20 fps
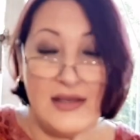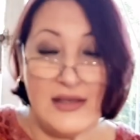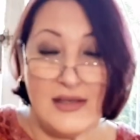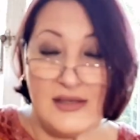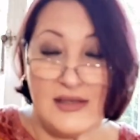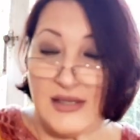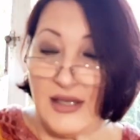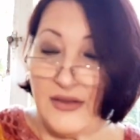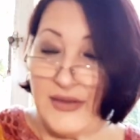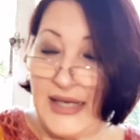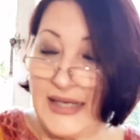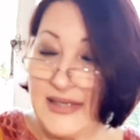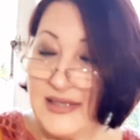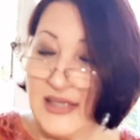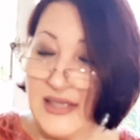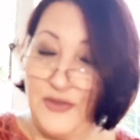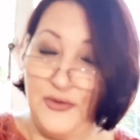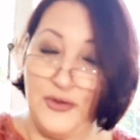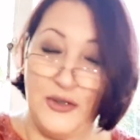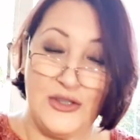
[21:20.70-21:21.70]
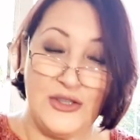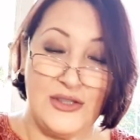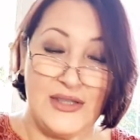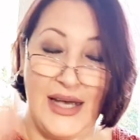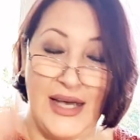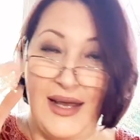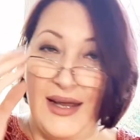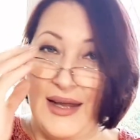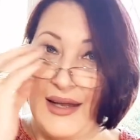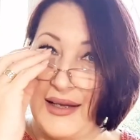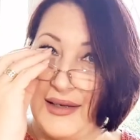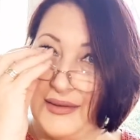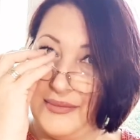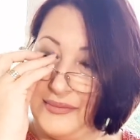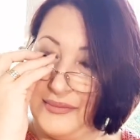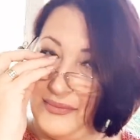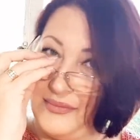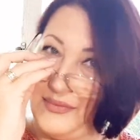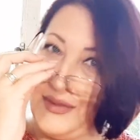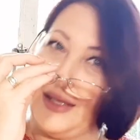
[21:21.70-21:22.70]
So that's it for today.
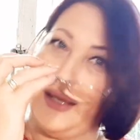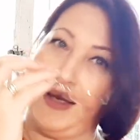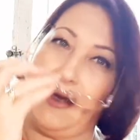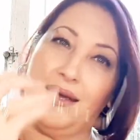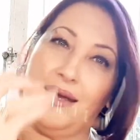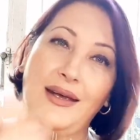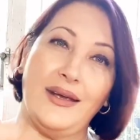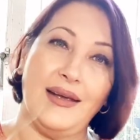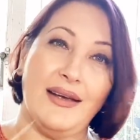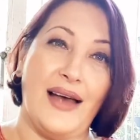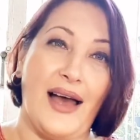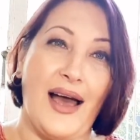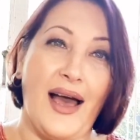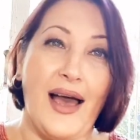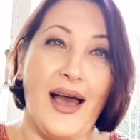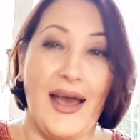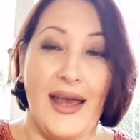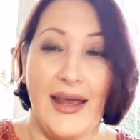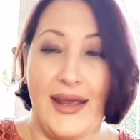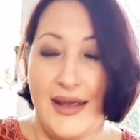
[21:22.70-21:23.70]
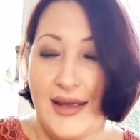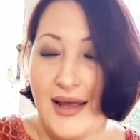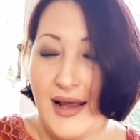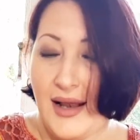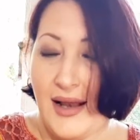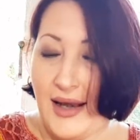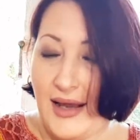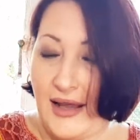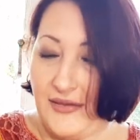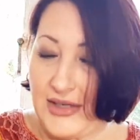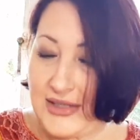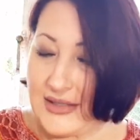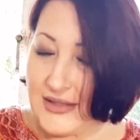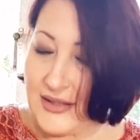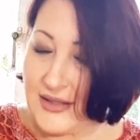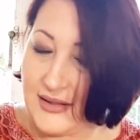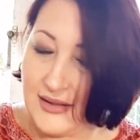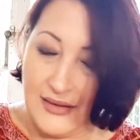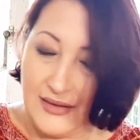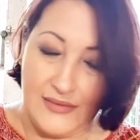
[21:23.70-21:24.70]
Hey, I love
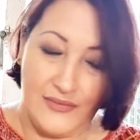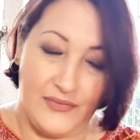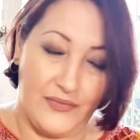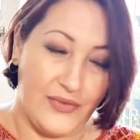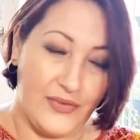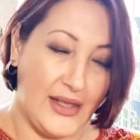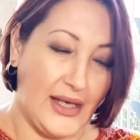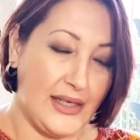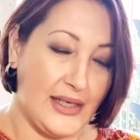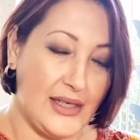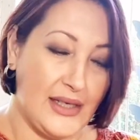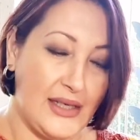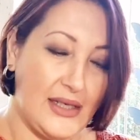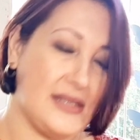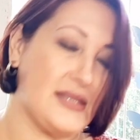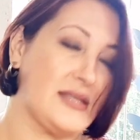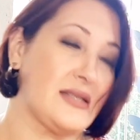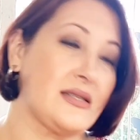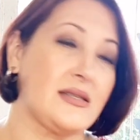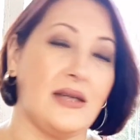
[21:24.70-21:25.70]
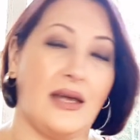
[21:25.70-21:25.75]
it. That is